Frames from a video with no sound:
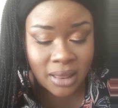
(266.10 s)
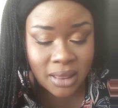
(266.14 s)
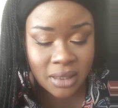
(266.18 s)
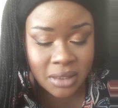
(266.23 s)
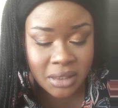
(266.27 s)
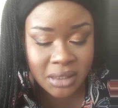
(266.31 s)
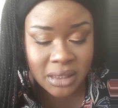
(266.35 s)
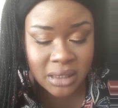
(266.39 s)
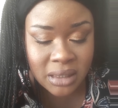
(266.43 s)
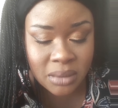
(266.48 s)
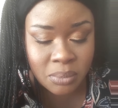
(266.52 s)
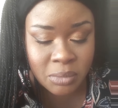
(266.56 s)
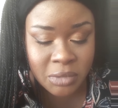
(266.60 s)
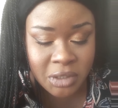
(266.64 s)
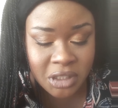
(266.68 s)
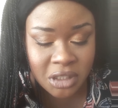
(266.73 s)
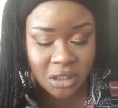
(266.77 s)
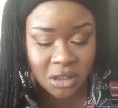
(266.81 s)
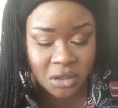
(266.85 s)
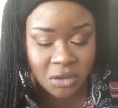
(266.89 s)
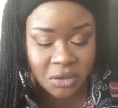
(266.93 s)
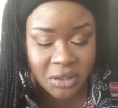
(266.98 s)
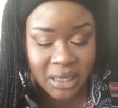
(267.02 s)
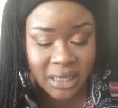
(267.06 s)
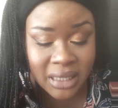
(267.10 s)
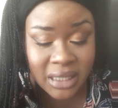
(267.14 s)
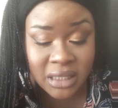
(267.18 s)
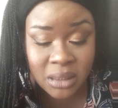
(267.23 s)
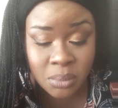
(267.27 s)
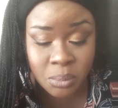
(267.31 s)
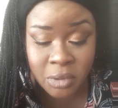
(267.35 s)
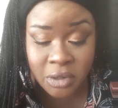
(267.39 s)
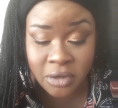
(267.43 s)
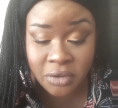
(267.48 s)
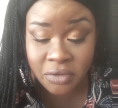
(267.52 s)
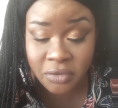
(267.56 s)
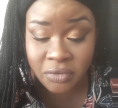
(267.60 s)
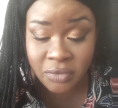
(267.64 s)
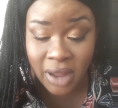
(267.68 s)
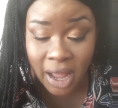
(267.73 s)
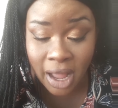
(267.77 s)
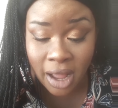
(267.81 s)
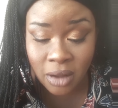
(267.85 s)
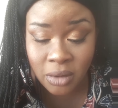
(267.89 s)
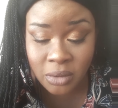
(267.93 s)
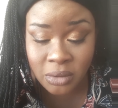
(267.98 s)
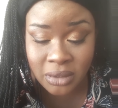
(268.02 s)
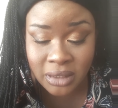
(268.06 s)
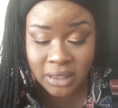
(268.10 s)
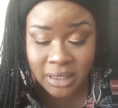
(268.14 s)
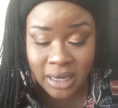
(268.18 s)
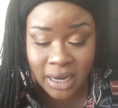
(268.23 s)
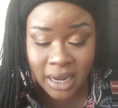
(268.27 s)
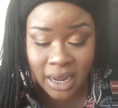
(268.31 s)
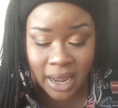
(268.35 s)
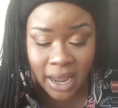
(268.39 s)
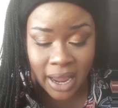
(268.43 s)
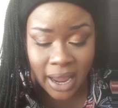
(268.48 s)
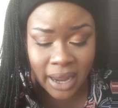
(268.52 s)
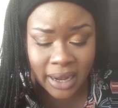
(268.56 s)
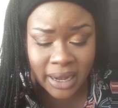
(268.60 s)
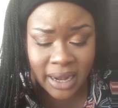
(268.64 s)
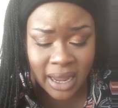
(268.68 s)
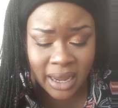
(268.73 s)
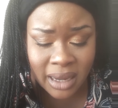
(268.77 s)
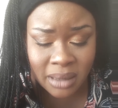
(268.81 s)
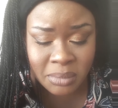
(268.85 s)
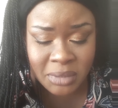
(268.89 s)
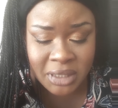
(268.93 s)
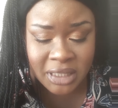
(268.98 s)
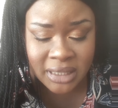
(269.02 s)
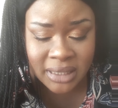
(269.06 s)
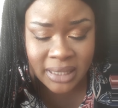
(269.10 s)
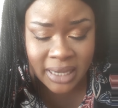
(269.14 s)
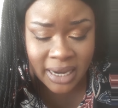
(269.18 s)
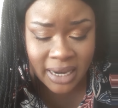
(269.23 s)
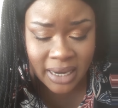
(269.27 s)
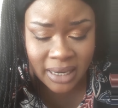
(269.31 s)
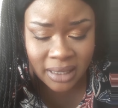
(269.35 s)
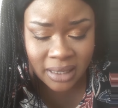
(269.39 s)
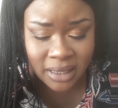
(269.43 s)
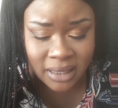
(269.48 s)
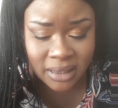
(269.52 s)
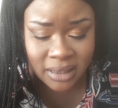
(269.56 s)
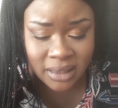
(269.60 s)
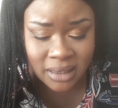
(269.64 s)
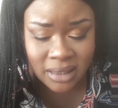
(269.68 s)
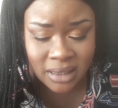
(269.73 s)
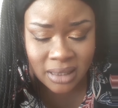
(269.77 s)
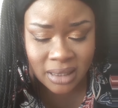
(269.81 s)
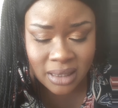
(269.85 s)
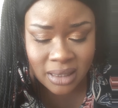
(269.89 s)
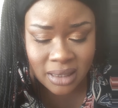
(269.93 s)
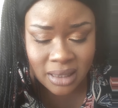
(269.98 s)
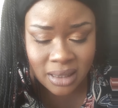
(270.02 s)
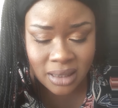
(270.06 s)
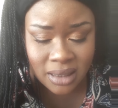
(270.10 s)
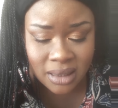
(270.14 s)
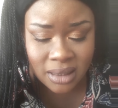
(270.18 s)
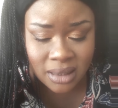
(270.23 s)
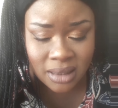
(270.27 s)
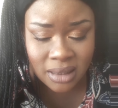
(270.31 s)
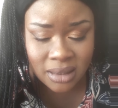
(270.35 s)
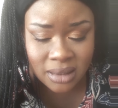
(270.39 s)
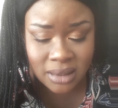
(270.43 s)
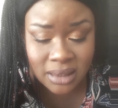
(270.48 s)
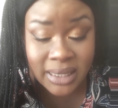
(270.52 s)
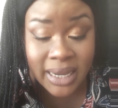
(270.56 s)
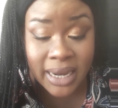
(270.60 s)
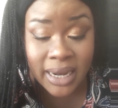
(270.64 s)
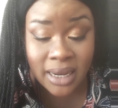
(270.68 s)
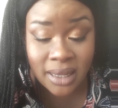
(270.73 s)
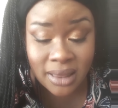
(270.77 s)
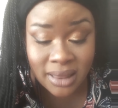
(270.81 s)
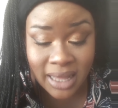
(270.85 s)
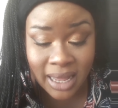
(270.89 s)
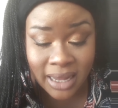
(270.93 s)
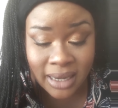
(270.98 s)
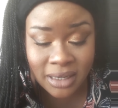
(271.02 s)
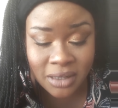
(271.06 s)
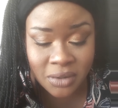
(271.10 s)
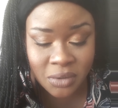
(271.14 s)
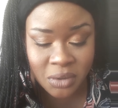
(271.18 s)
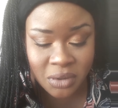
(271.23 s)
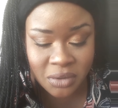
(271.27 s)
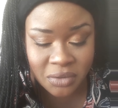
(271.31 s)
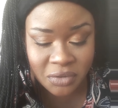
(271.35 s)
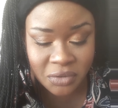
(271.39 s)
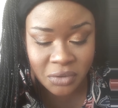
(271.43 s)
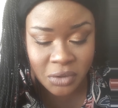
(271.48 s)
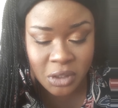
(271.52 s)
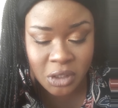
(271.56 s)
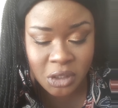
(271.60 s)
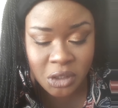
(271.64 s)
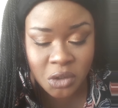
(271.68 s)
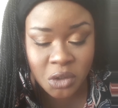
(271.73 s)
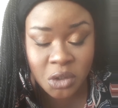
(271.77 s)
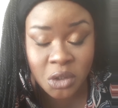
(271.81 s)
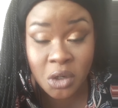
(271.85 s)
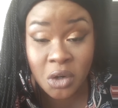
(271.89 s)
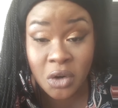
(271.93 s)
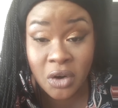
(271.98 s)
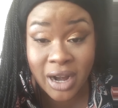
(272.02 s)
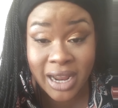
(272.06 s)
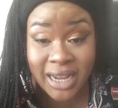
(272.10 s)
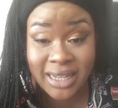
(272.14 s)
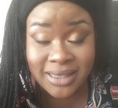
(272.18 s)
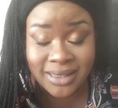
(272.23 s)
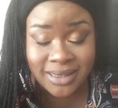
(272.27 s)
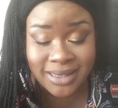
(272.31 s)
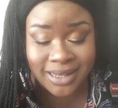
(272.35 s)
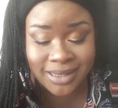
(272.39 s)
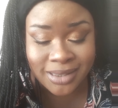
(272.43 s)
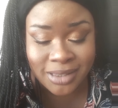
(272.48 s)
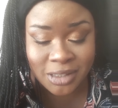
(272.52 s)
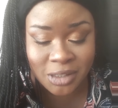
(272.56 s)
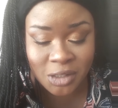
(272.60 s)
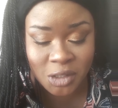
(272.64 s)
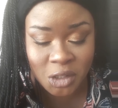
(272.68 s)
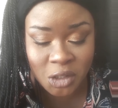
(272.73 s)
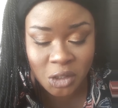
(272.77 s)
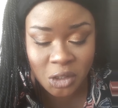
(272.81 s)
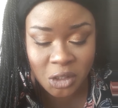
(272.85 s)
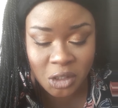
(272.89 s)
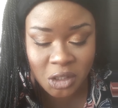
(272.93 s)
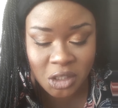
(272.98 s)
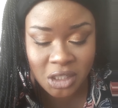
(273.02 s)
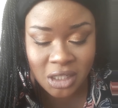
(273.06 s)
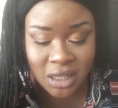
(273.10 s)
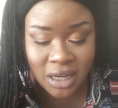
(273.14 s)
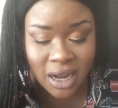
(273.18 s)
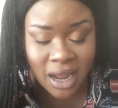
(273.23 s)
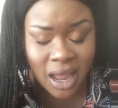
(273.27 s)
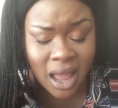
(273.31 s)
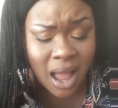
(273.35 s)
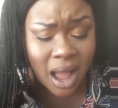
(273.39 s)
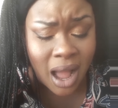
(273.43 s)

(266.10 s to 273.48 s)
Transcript: This mystery is profound, and I am saying it, saying that it refers to Christ and the church.